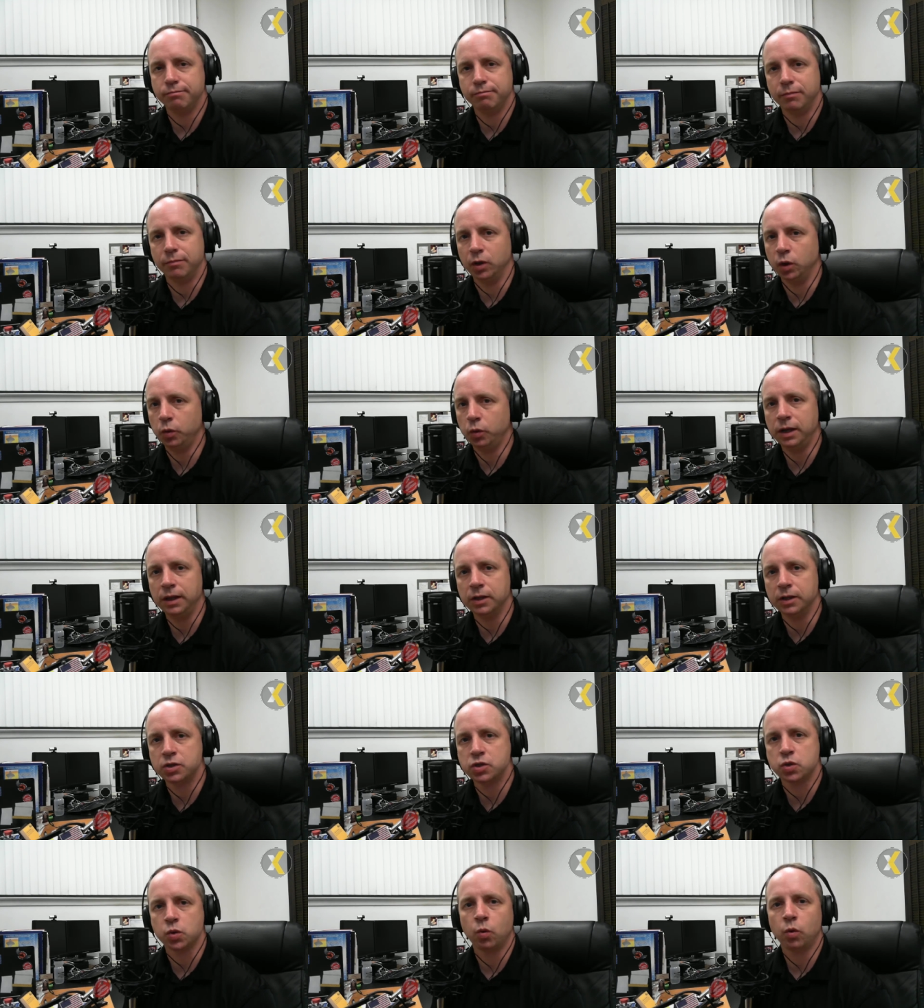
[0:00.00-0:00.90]
looting the
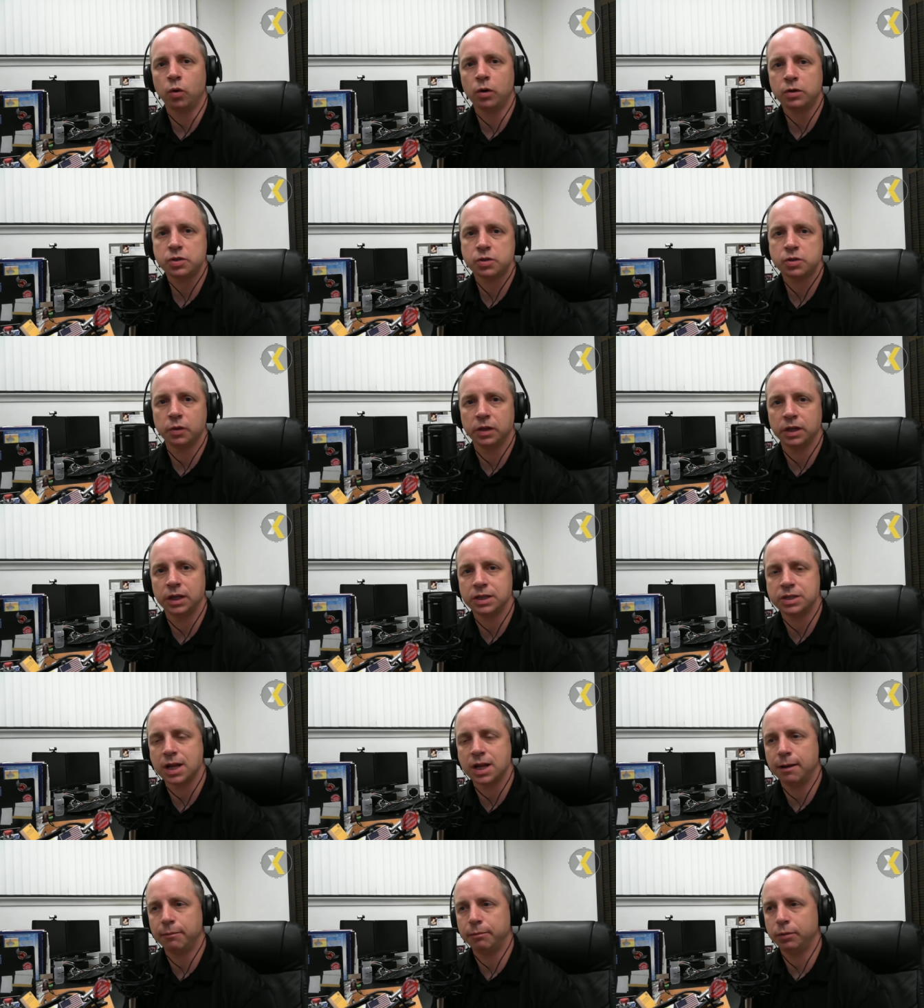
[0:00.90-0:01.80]
stores, when they
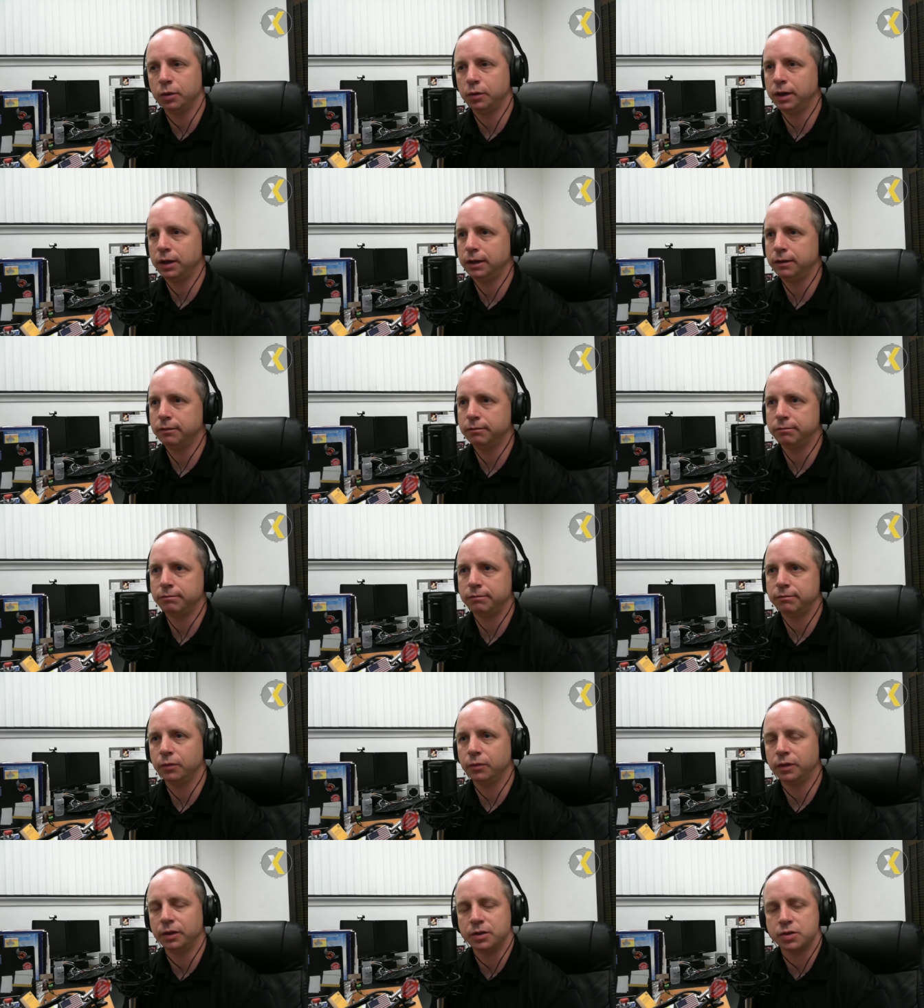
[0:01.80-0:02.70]
stop looting,
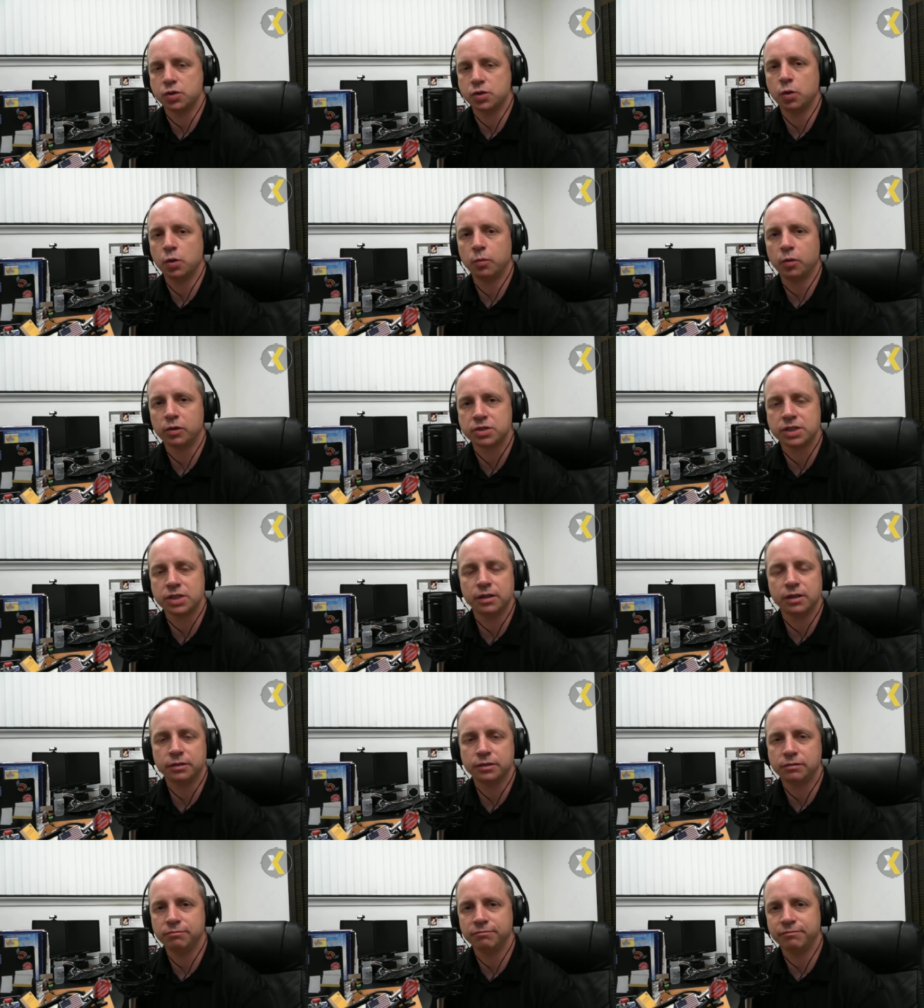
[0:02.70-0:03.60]
when there's no more cell
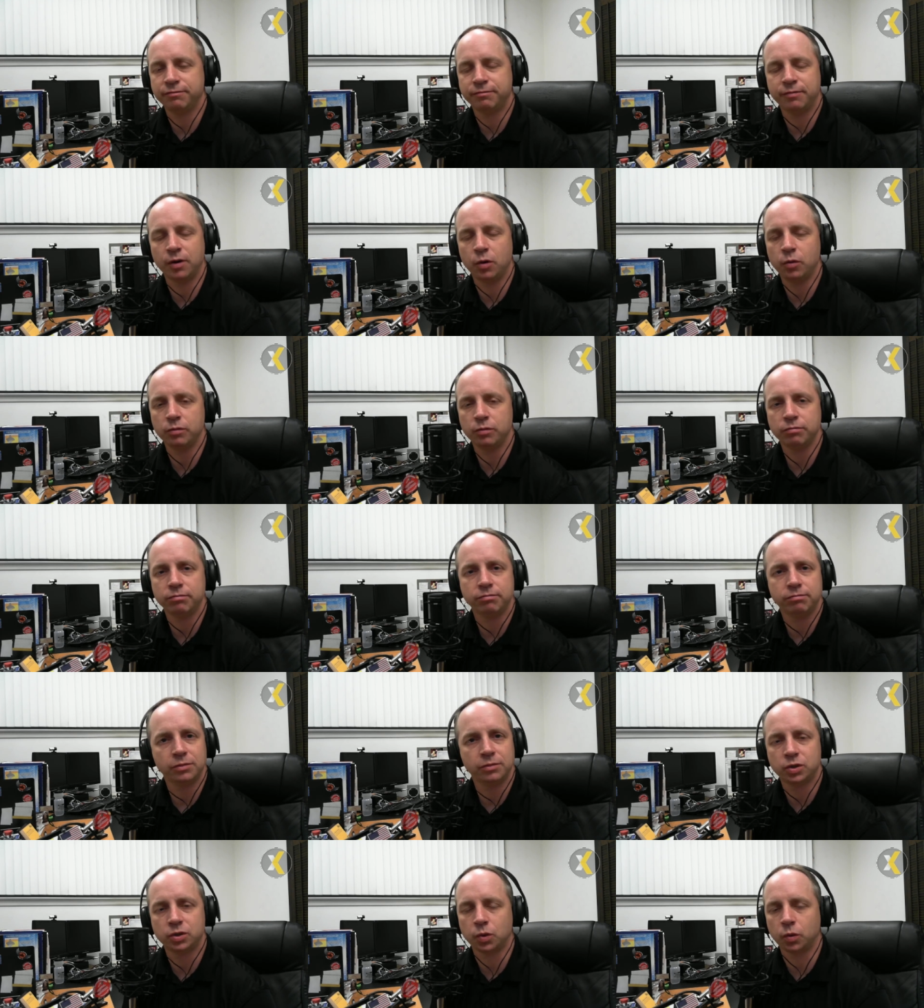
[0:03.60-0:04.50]
phone
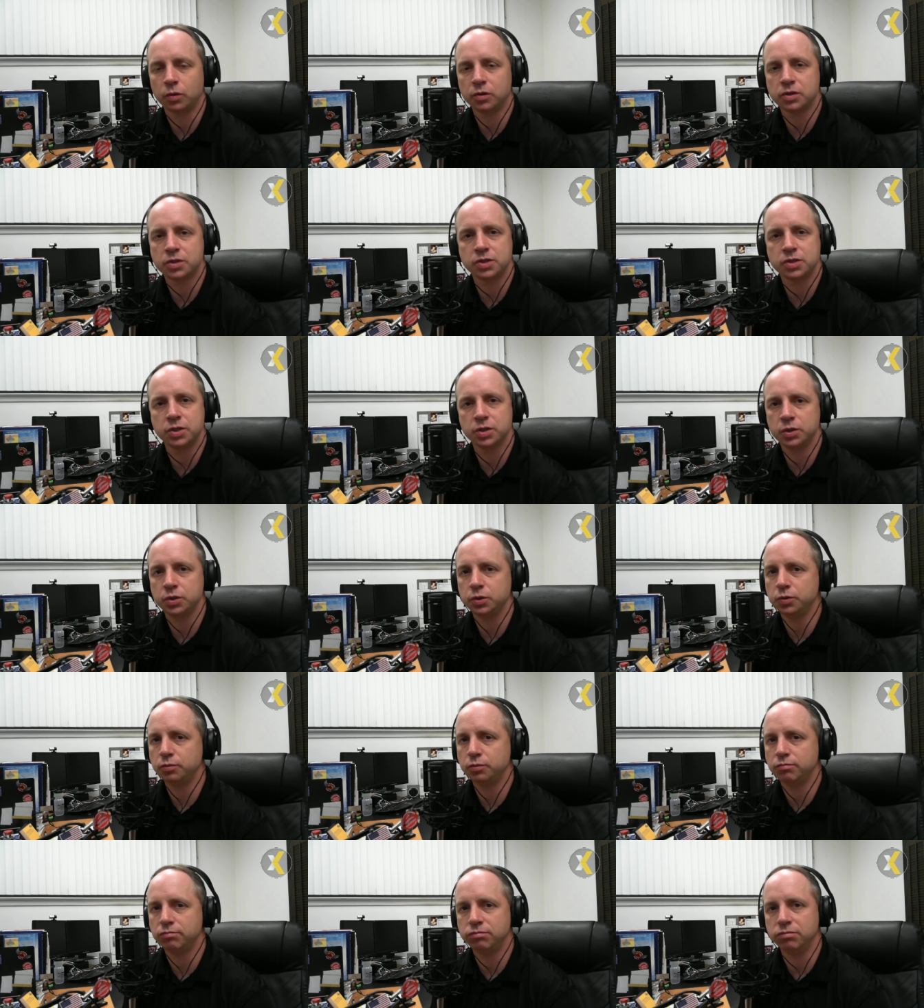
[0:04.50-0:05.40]
stores
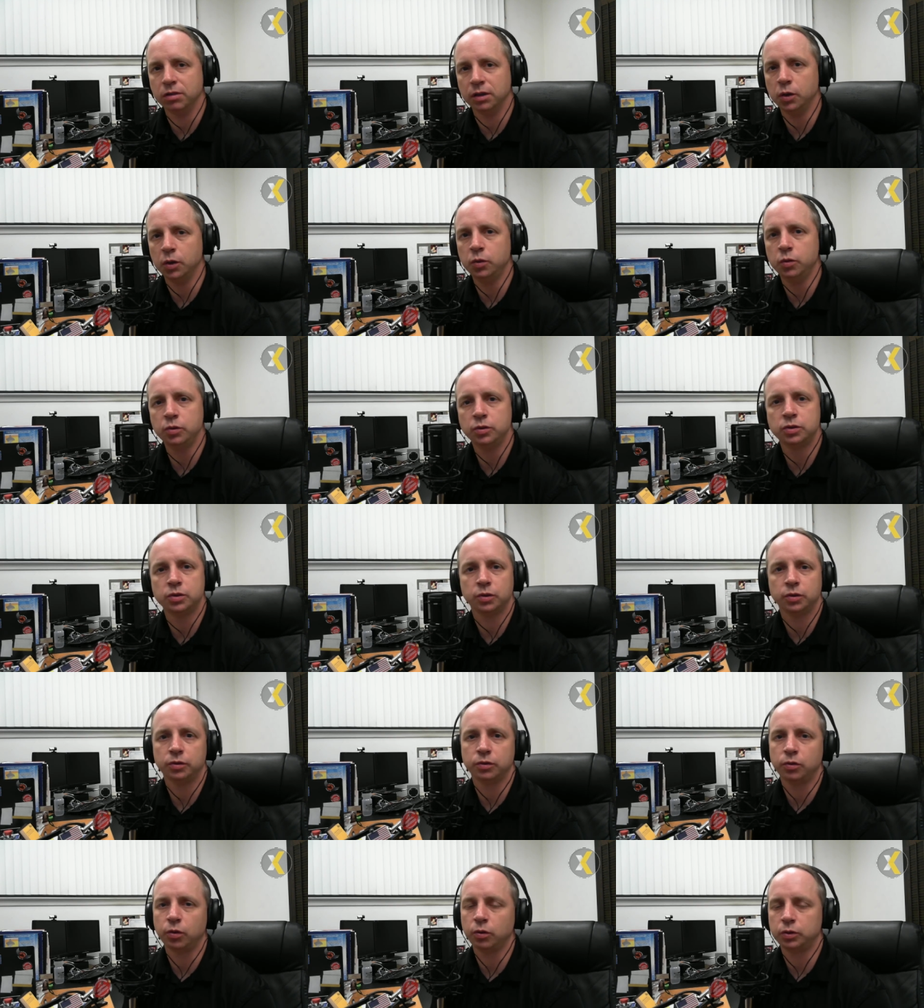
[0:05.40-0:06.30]
to loot or
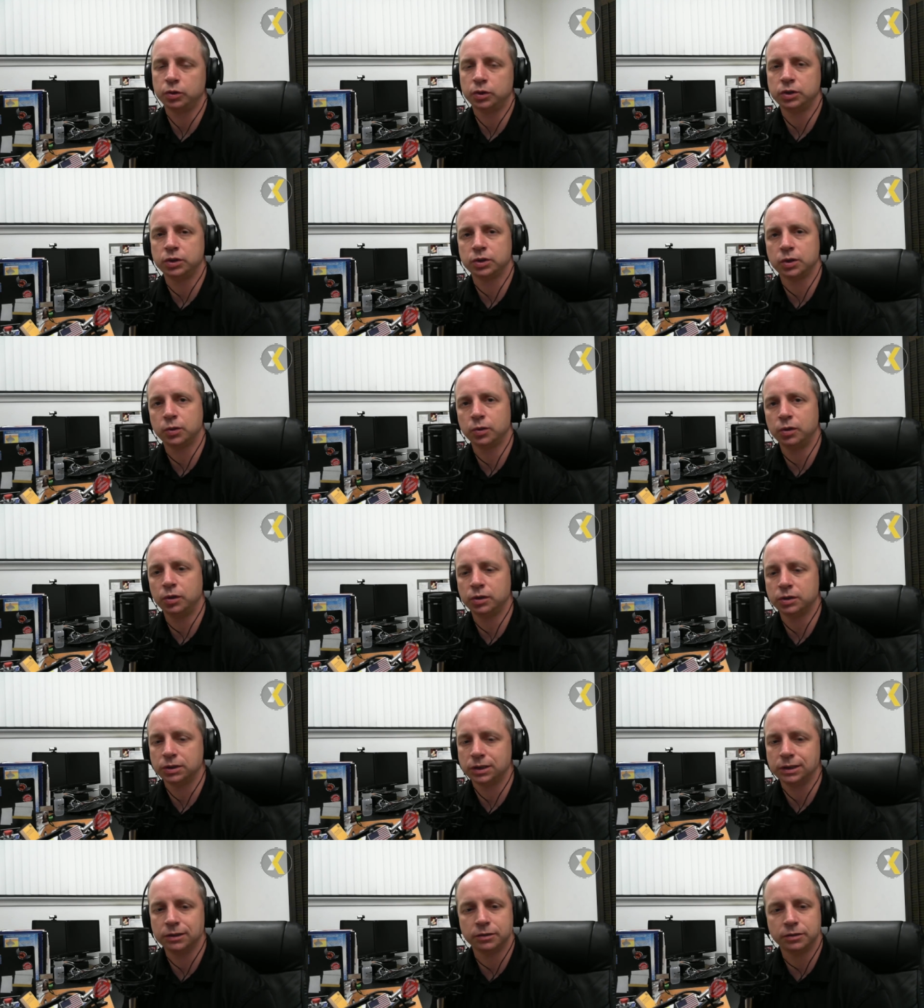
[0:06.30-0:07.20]
grocery stores,
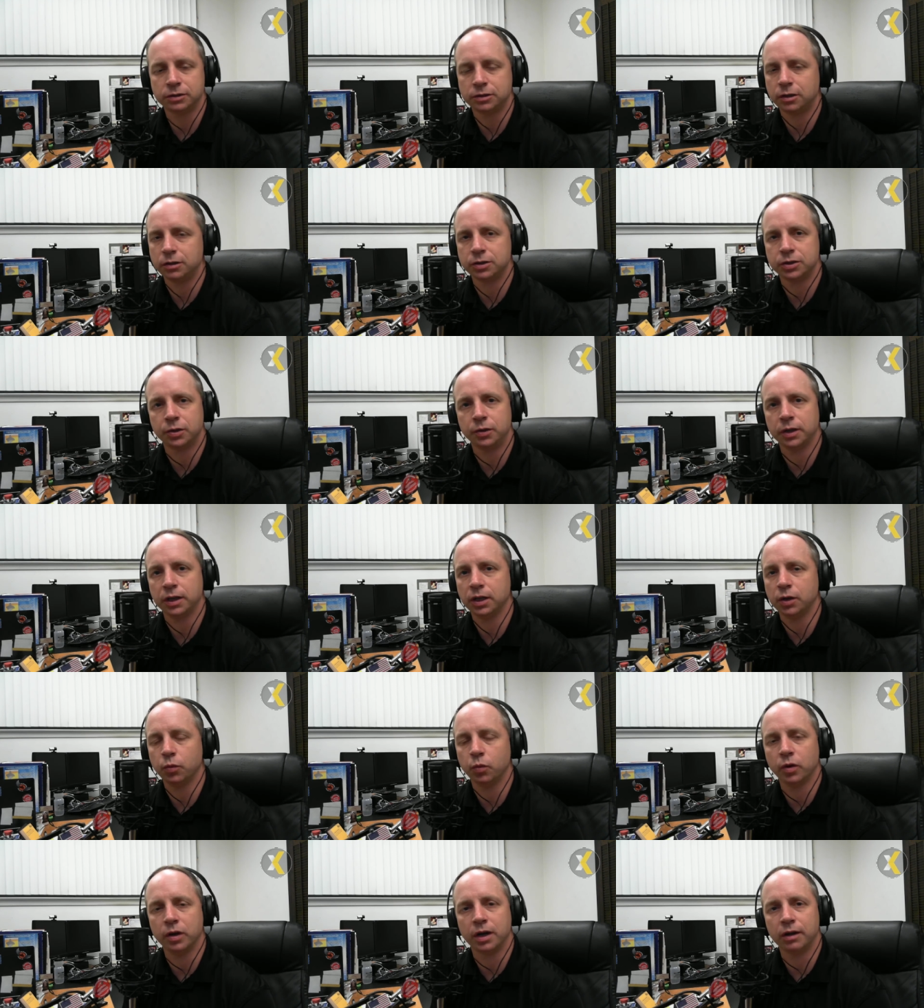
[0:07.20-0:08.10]
they'll start turning to
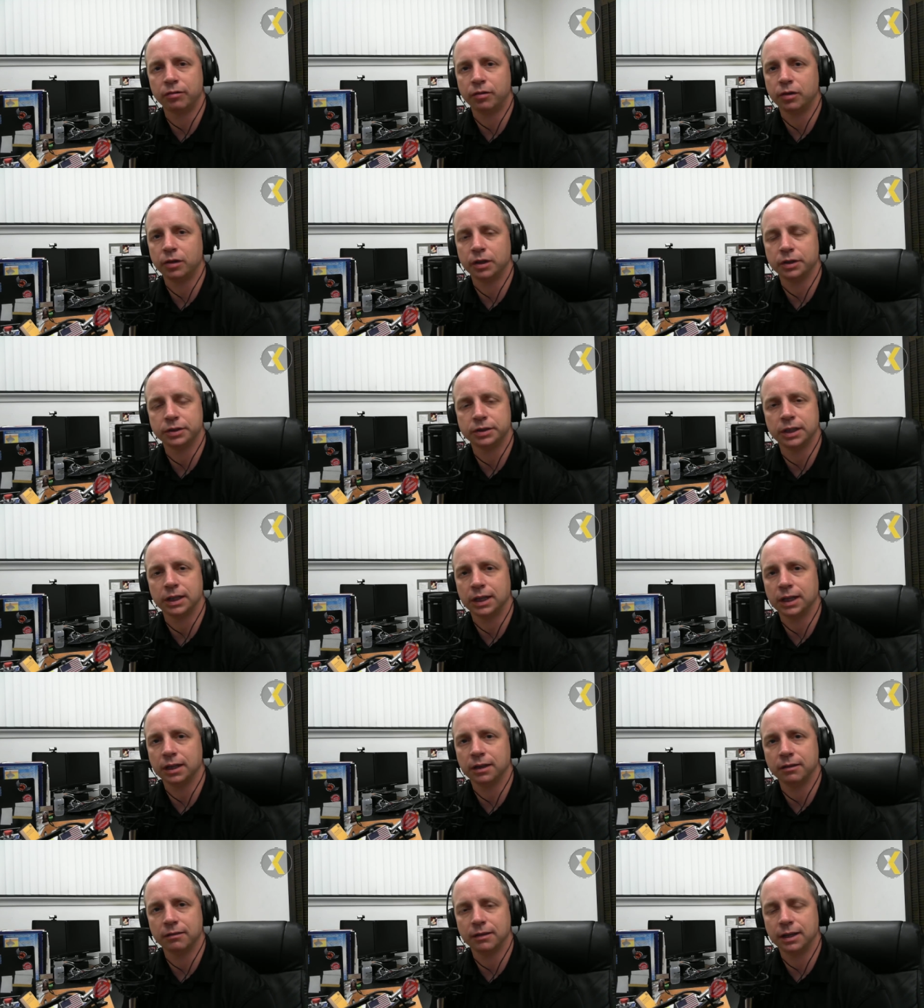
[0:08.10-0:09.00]
whatever else they
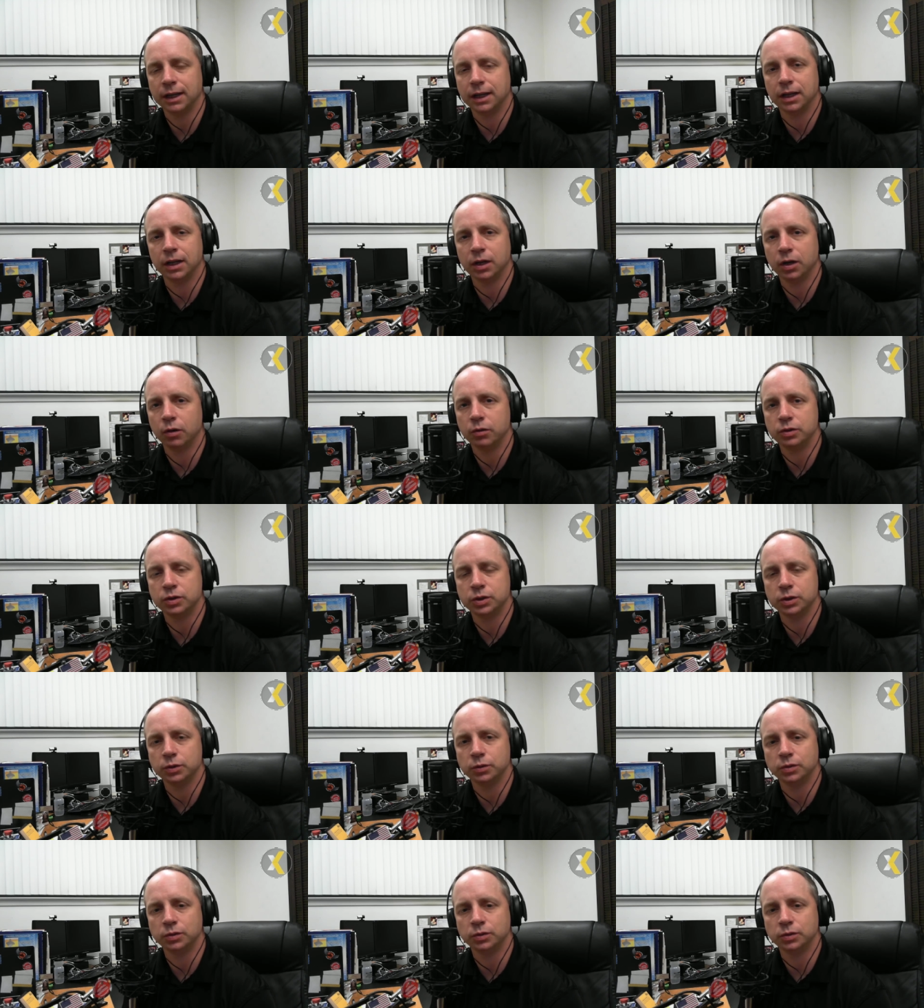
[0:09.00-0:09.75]
can they can go to.